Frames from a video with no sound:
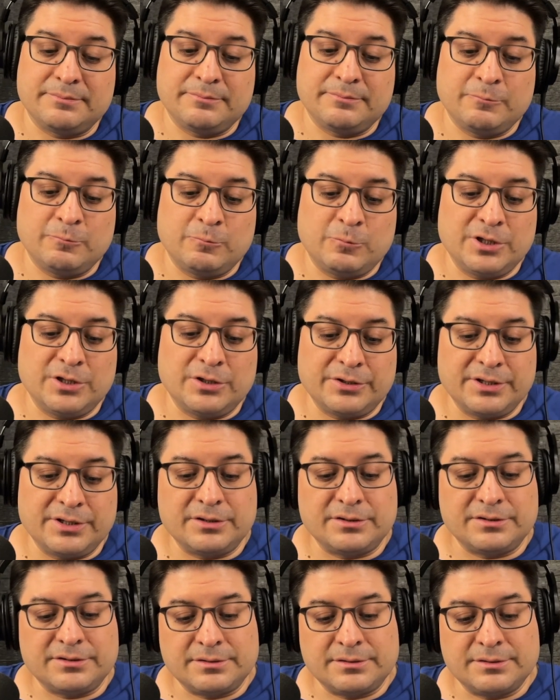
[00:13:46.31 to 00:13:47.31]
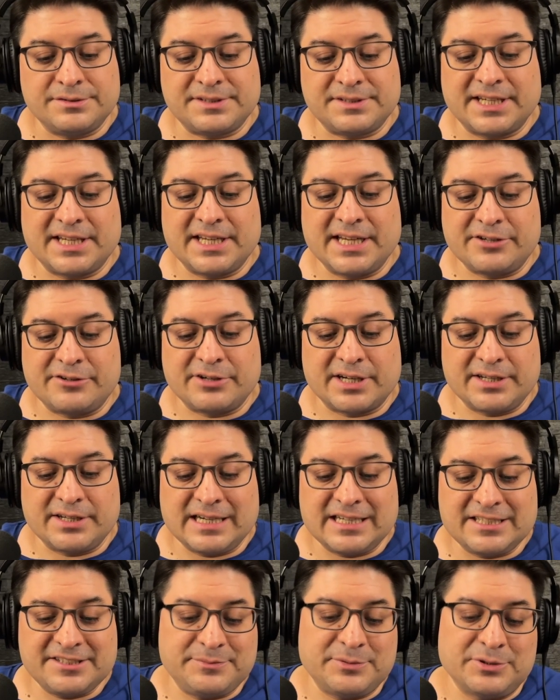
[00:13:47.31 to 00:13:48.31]
Willow Hill Psychiatric
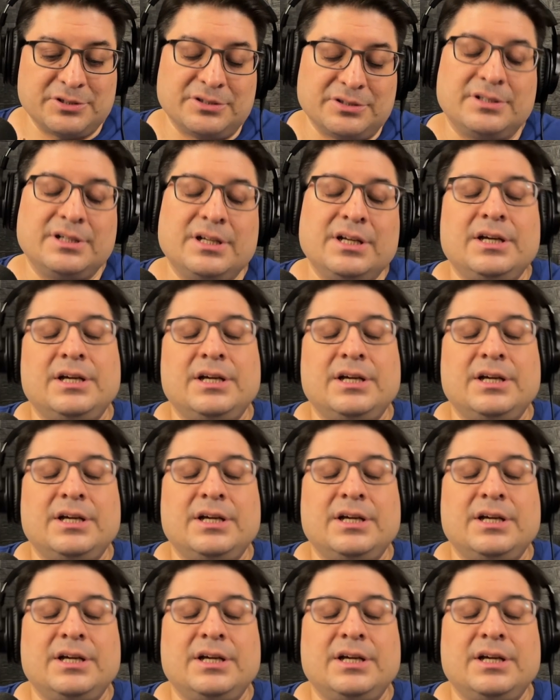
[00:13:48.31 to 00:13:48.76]
Hospital